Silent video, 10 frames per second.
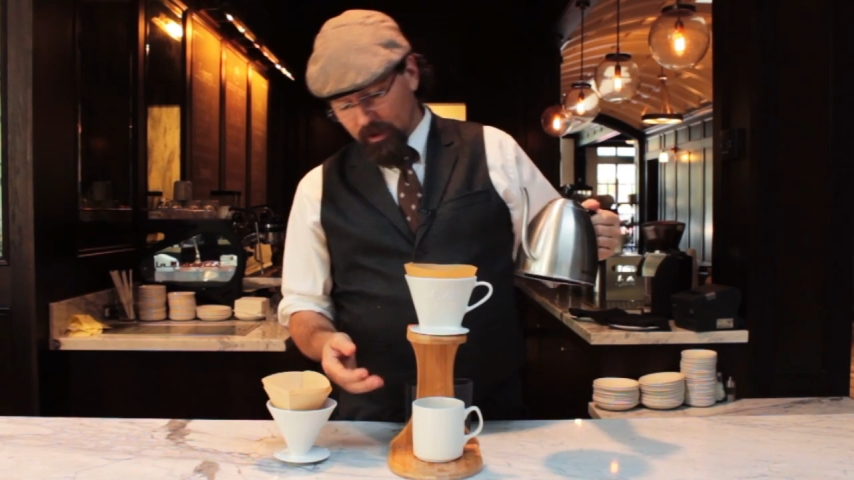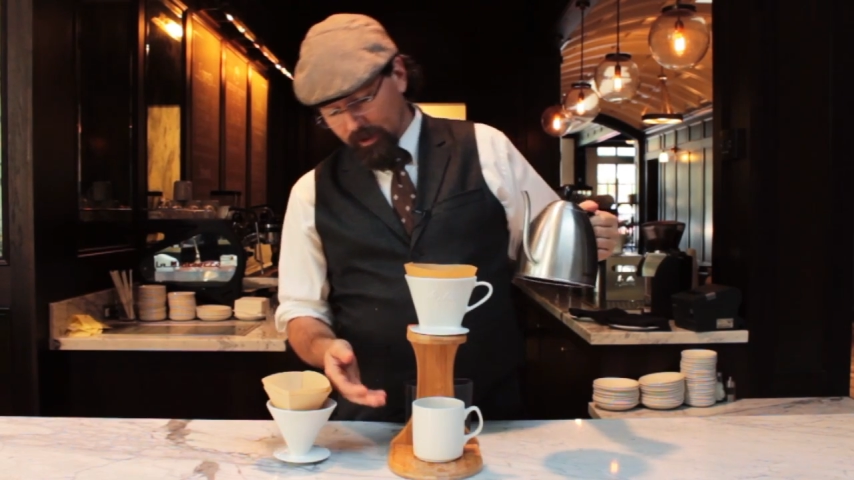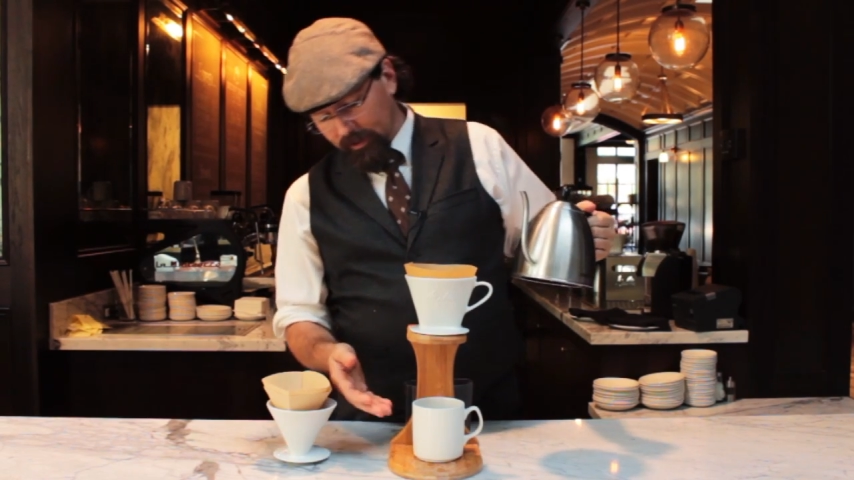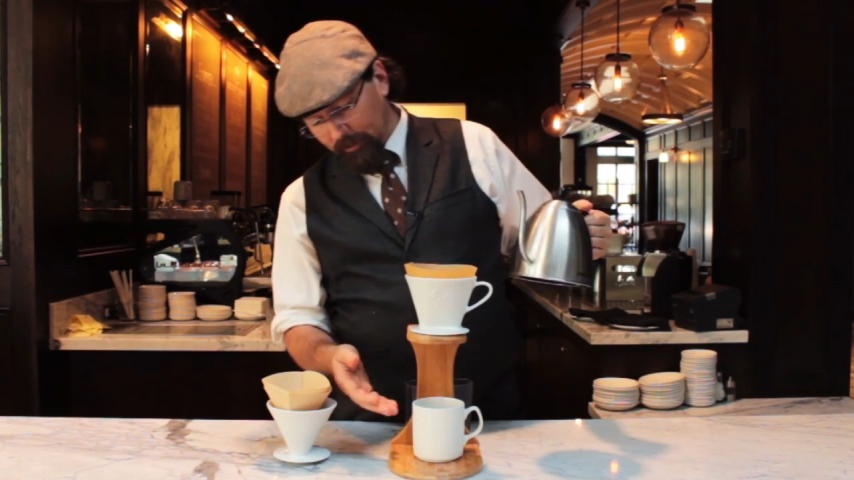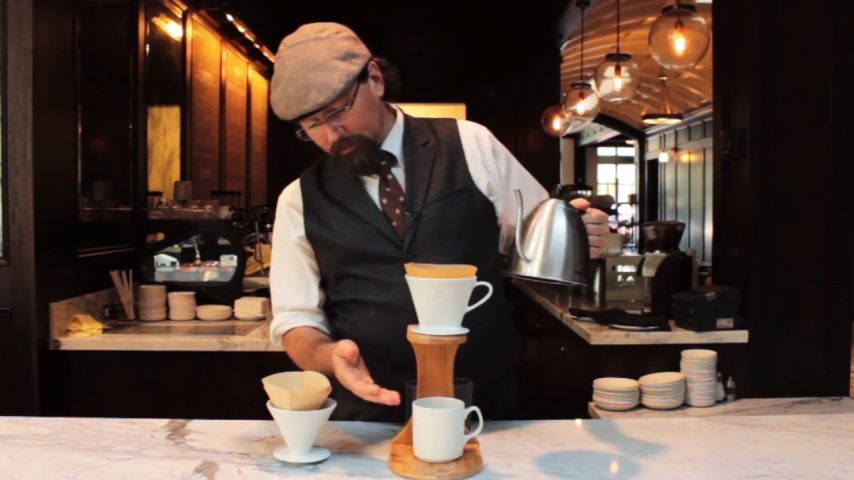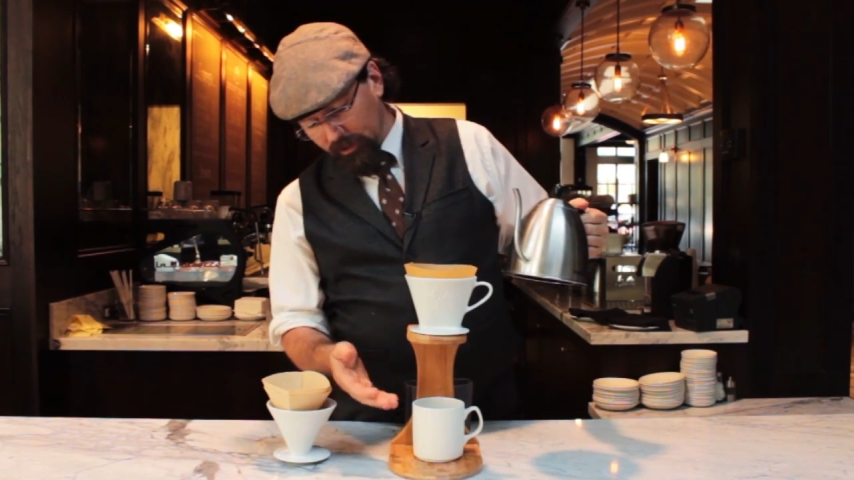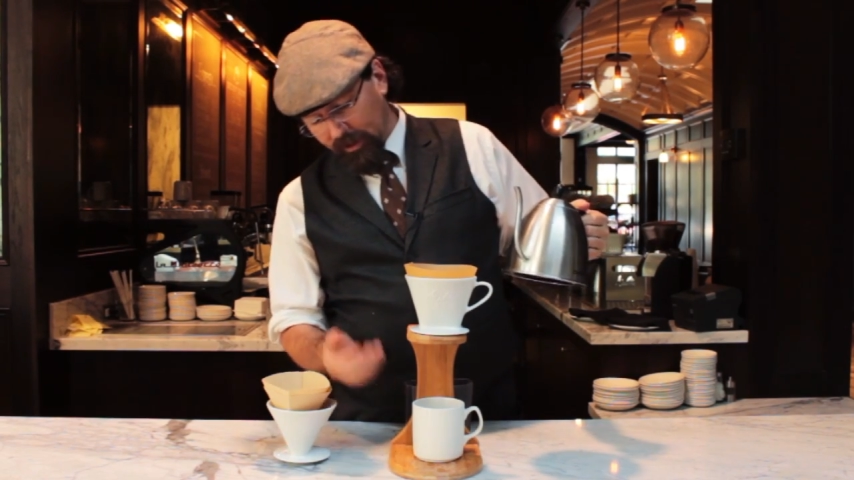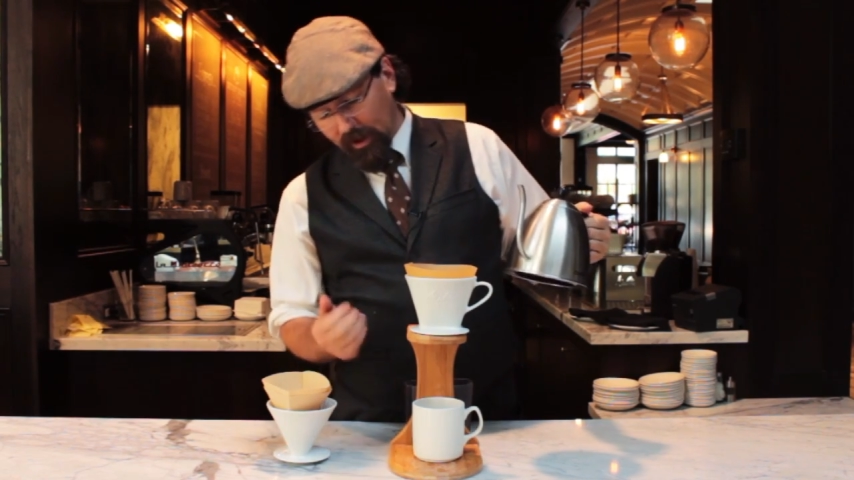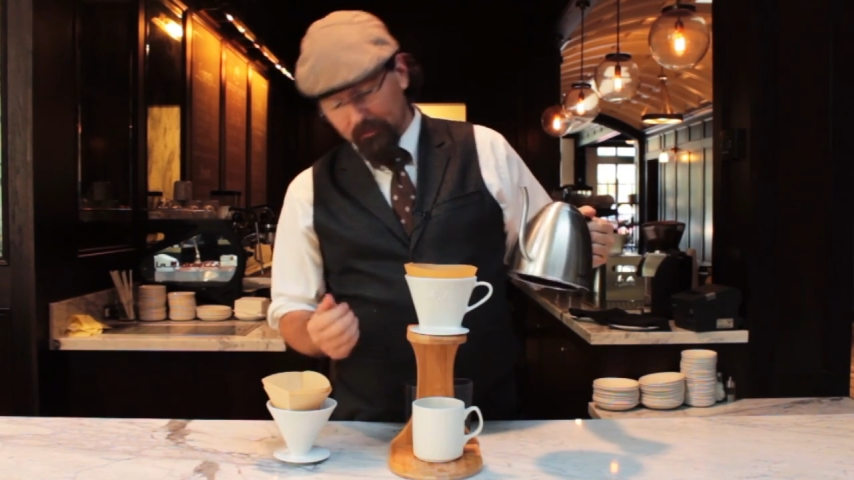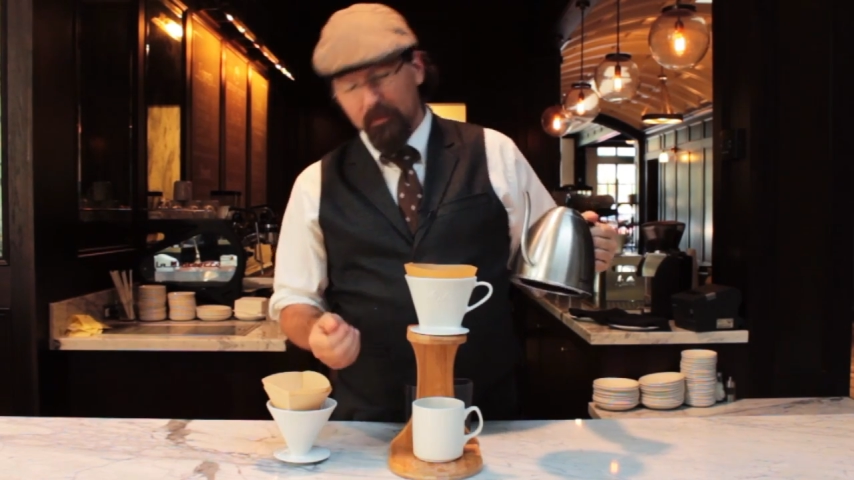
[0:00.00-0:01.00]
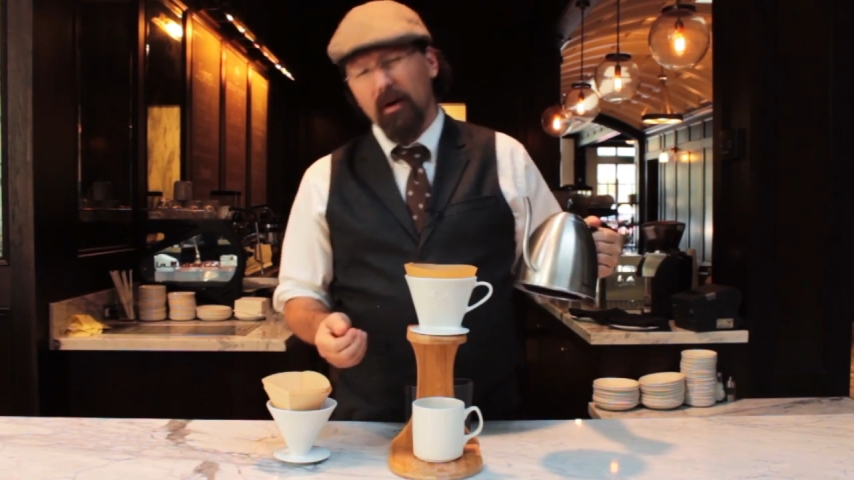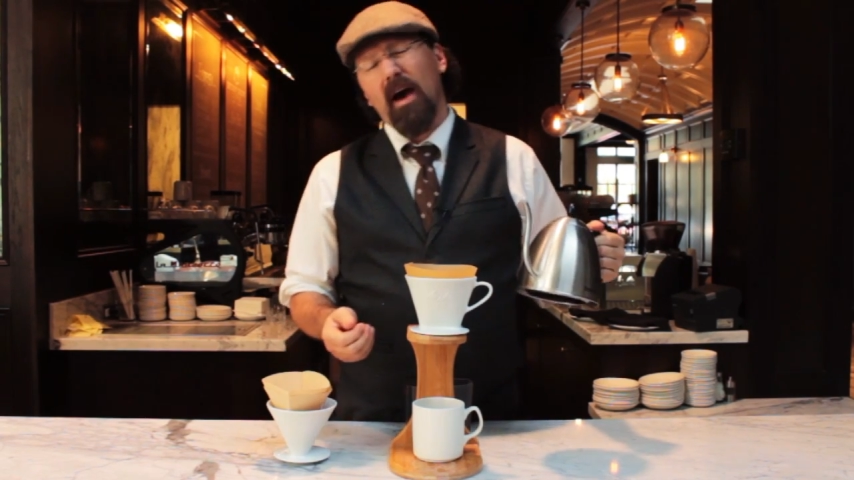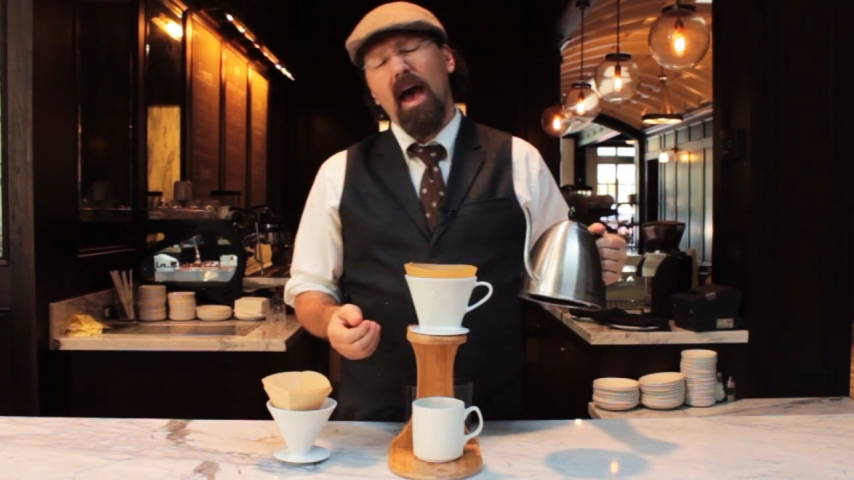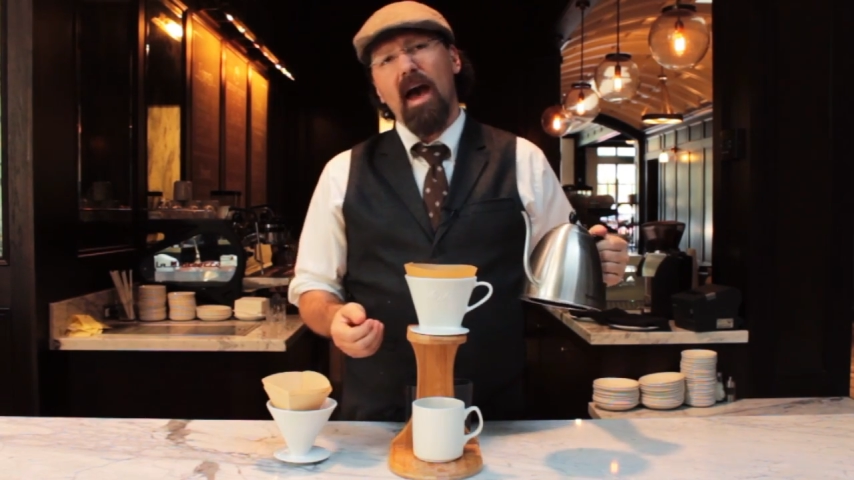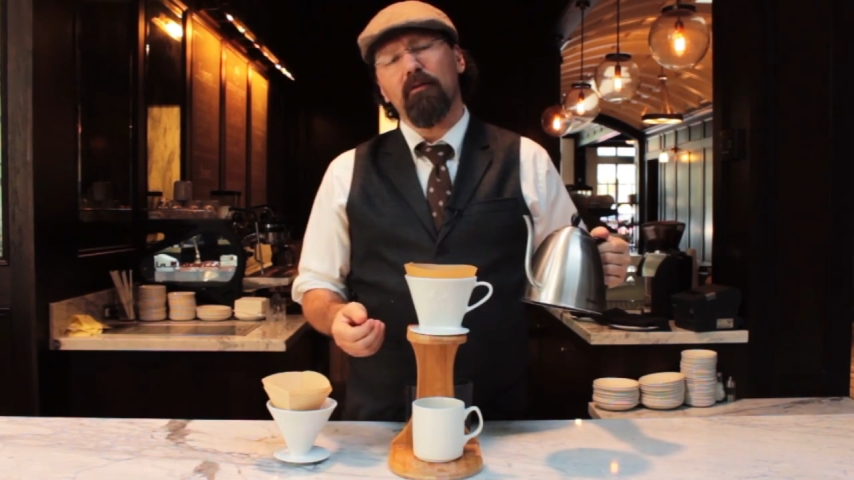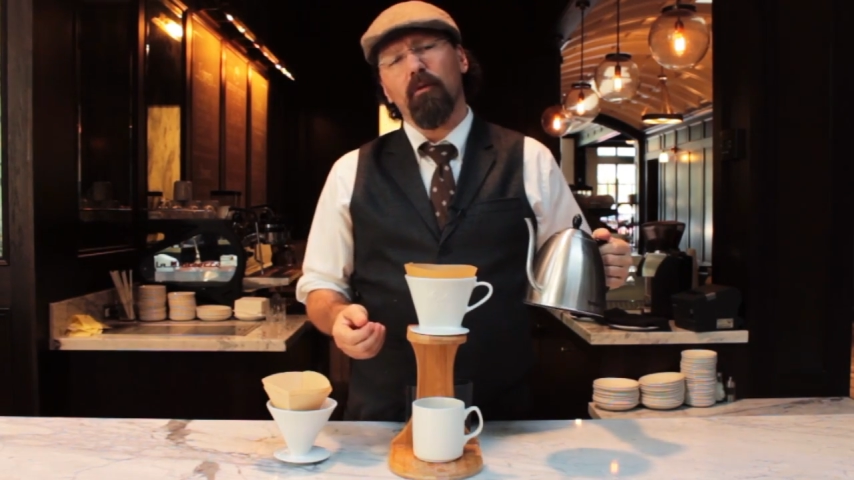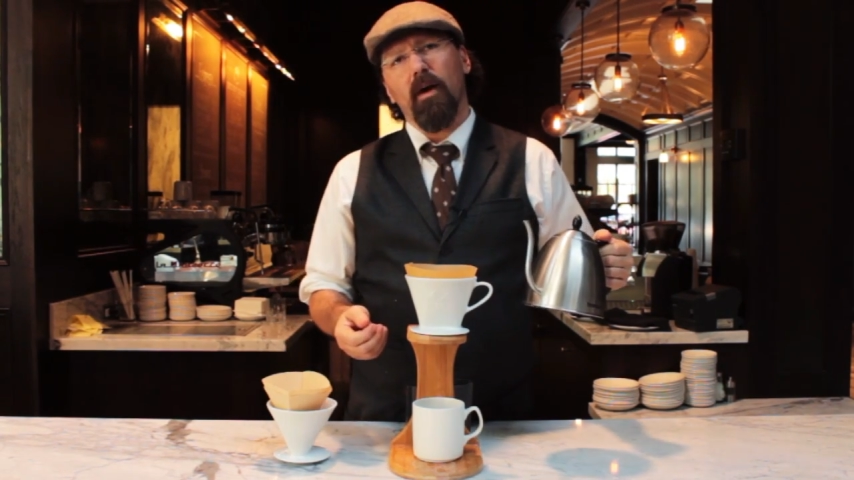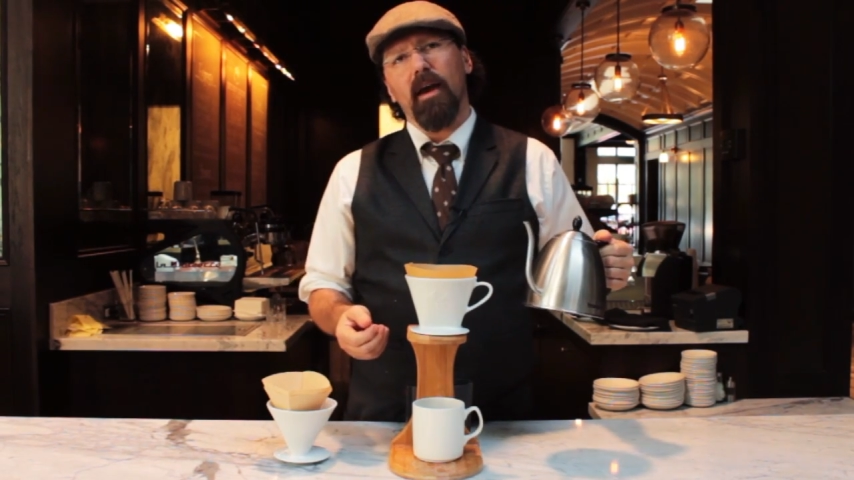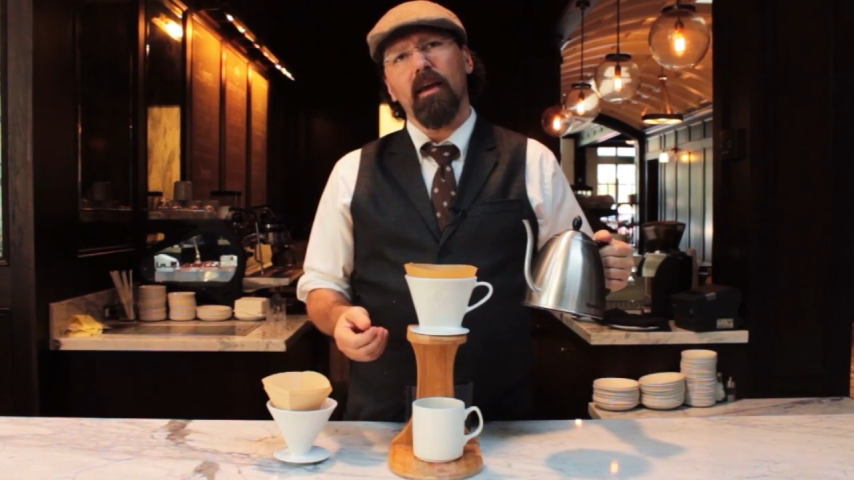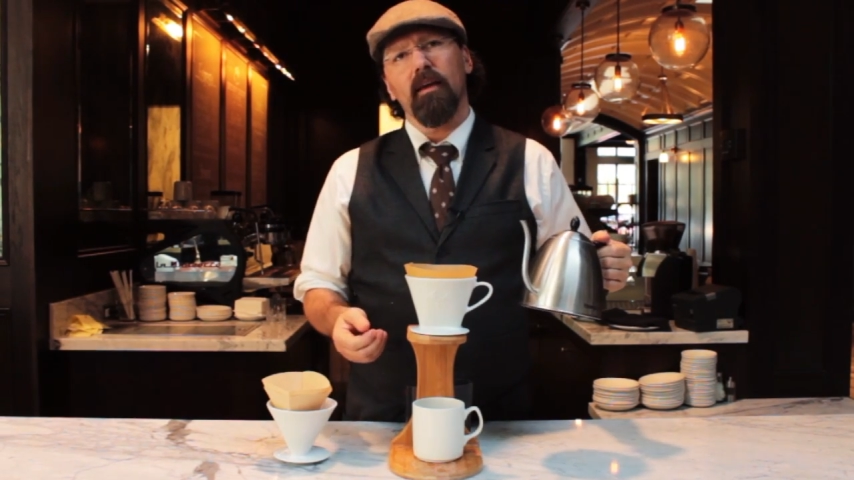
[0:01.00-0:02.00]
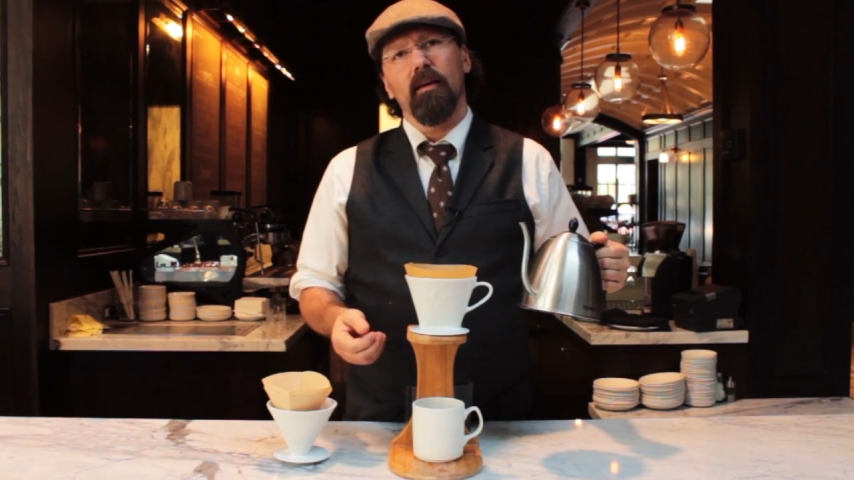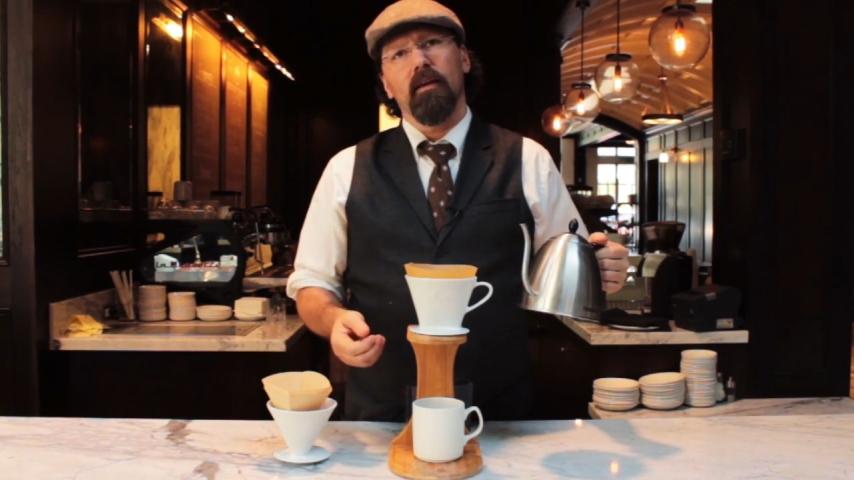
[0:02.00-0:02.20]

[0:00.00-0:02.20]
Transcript: And then I'm about halfway,